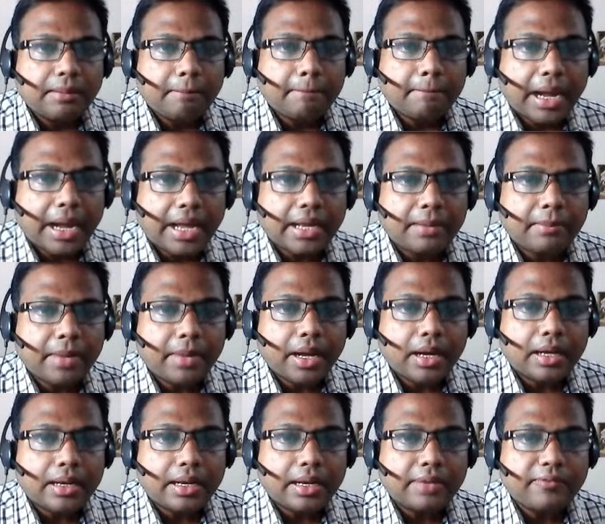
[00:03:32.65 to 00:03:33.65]

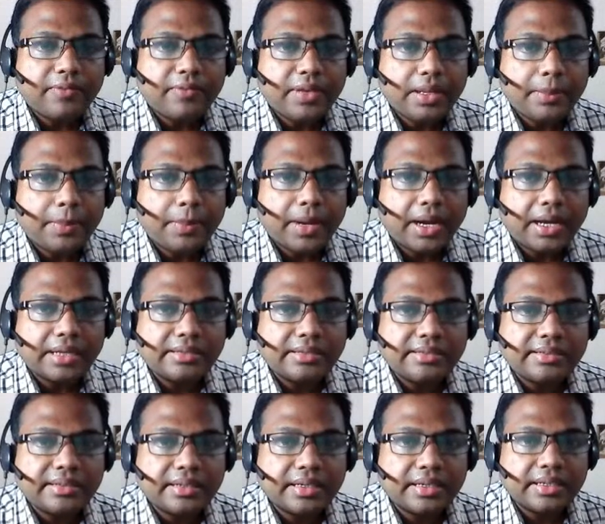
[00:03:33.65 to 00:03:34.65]
Myanmar, and
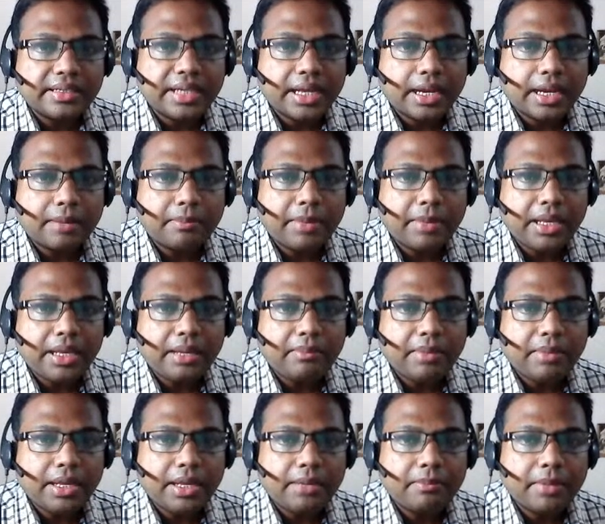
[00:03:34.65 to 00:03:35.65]
Philippines. There are
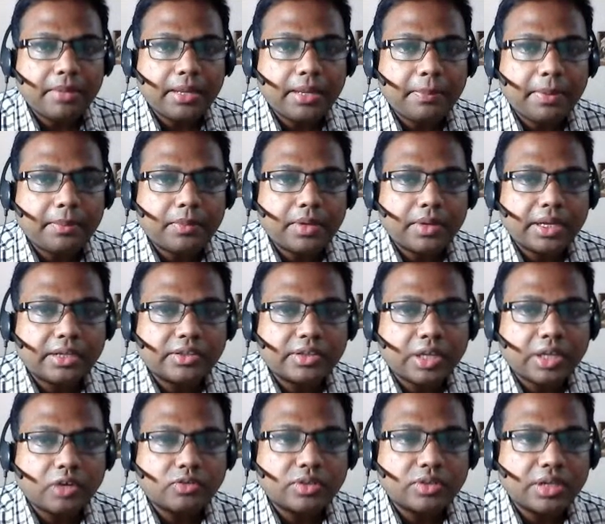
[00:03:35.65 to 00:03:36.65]
many people, like
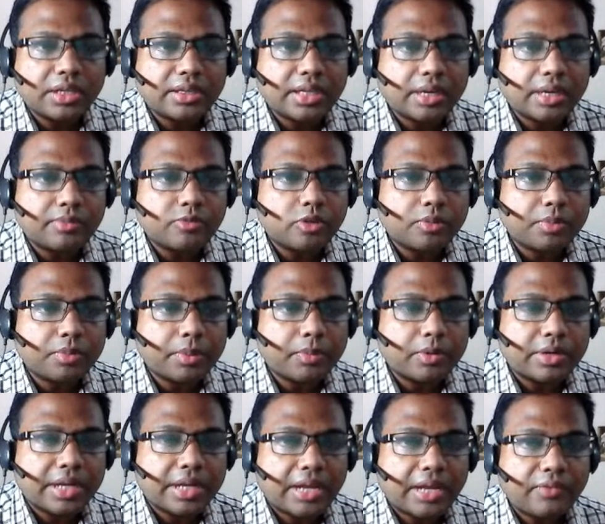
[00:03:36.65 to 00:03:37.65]
1,000
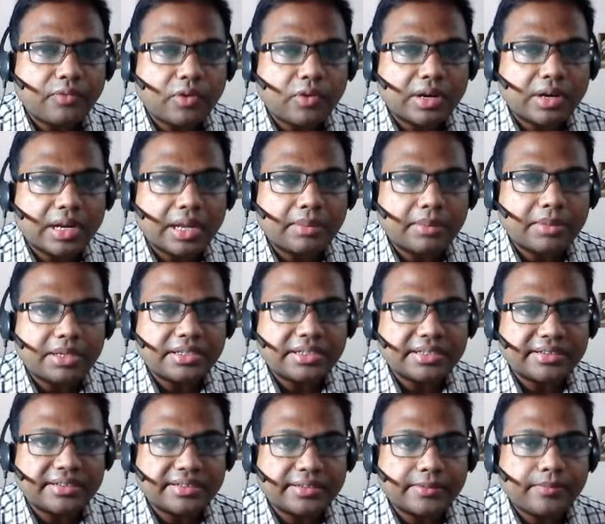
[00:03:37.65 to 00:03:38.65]
people die for climate
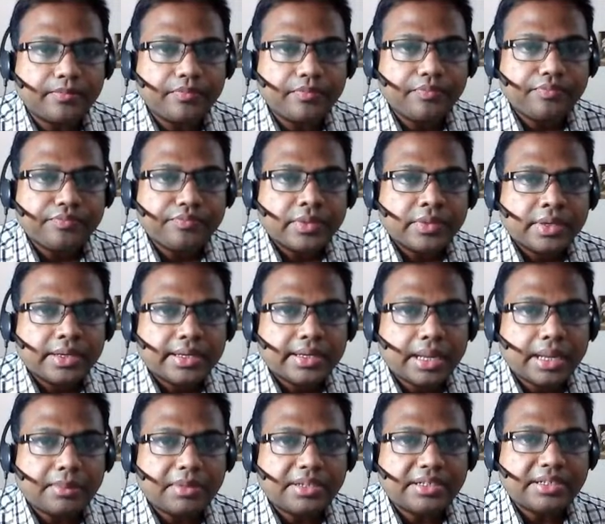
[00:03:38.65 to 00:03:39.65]
change.
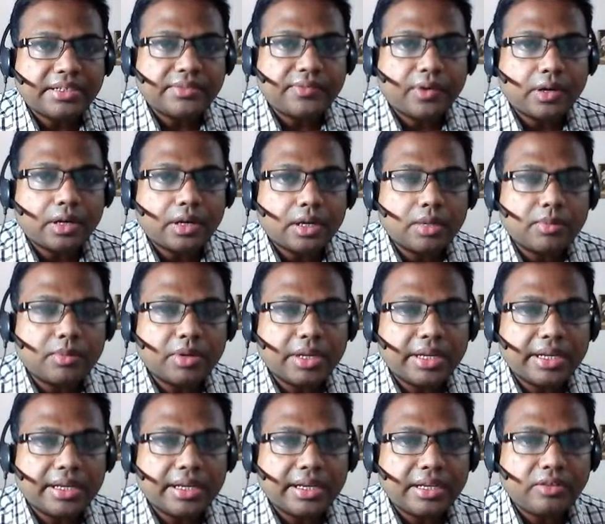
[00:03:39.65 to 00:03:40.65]
Climate change vulnerable
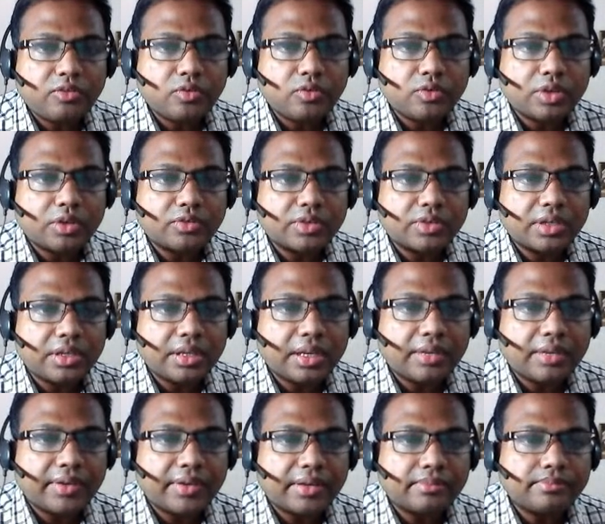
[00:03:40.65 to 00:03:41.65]
English
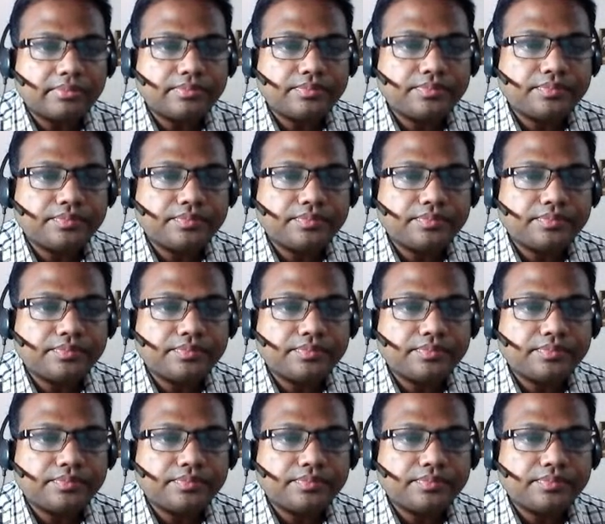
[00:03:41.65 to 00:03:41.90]
2011.